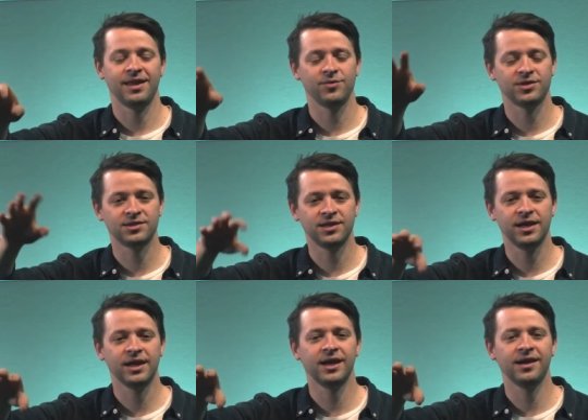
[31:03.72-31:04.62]
they were
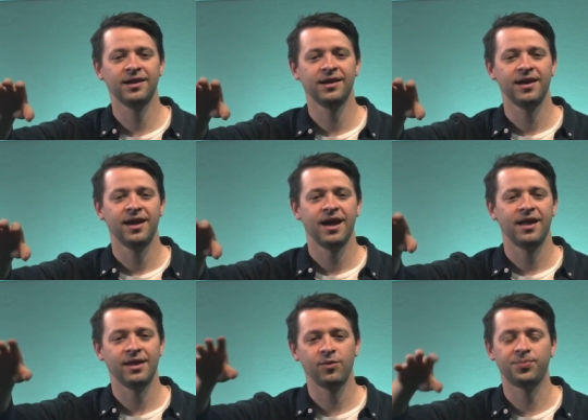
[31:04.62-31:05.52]
singing
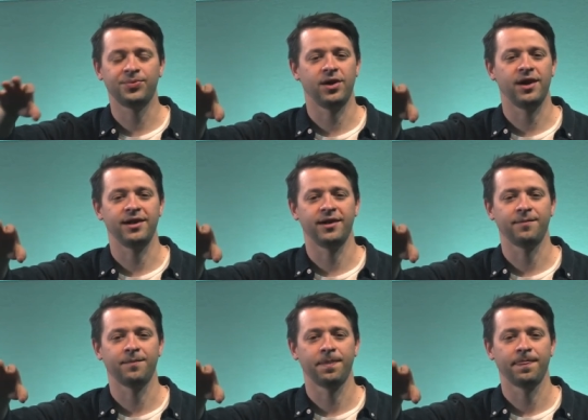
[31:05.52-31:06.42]
and they were praying.
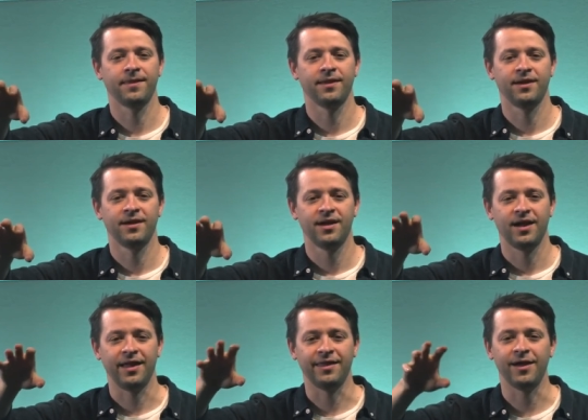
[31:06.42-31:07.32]

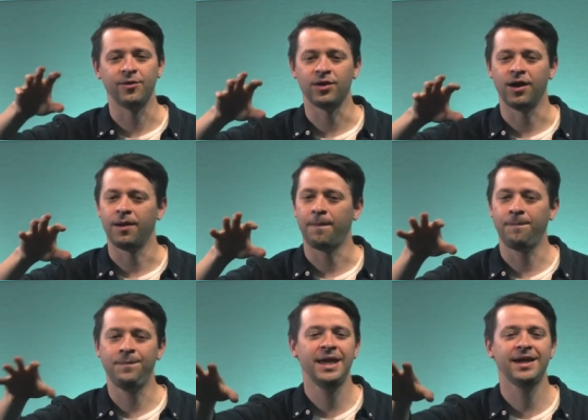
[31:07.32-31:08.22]
And they were a
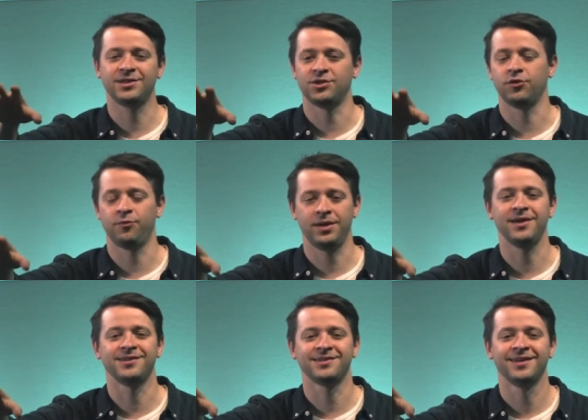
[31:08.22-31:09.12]
picture of
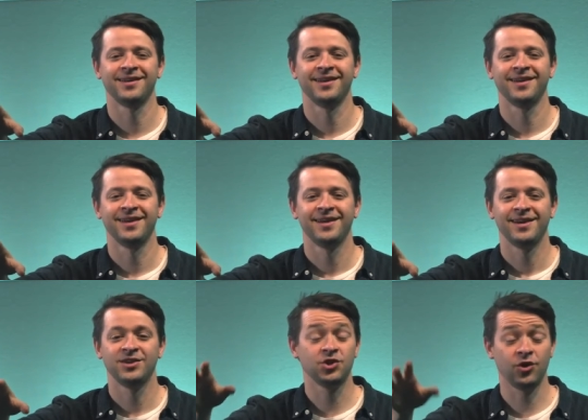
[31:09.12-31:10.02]
peace.
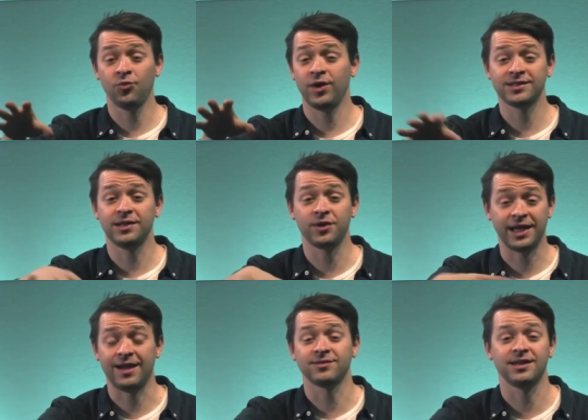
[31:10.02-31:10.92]
John Wesley
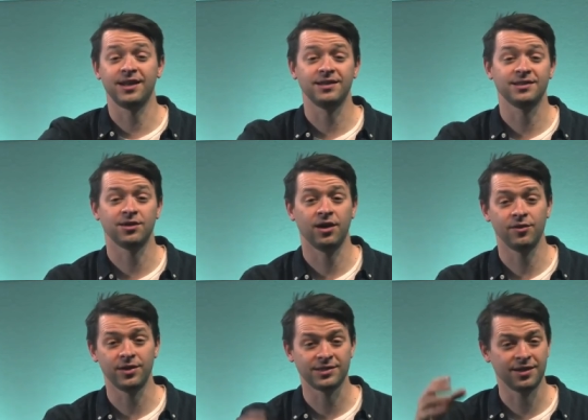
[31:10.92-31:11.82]
recounted it in his
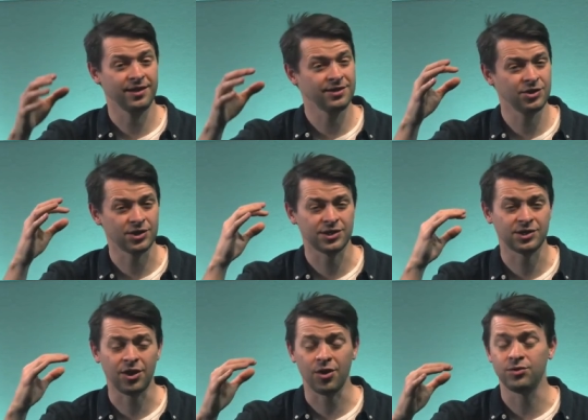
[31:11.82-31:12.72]
diaries that just
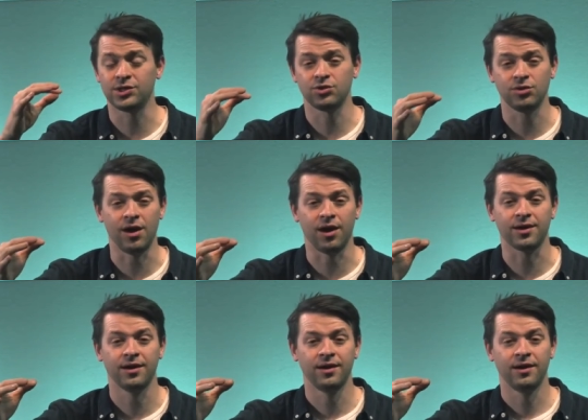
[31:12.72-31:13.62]
so struck